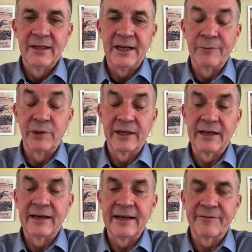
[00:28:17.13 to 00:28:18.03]
we're
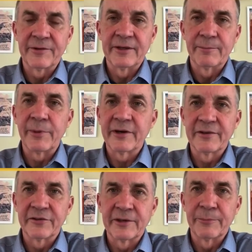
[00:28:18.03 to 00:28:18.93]
getting after it in
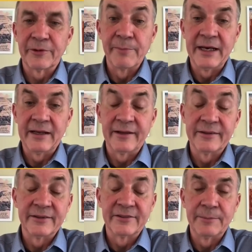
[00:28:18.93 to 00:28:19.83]
partnership with many
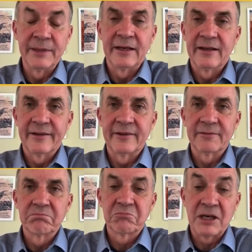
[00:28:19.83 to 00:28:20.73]
others and many other
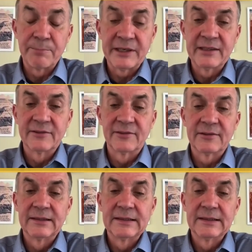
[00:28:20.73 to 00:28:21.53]
companies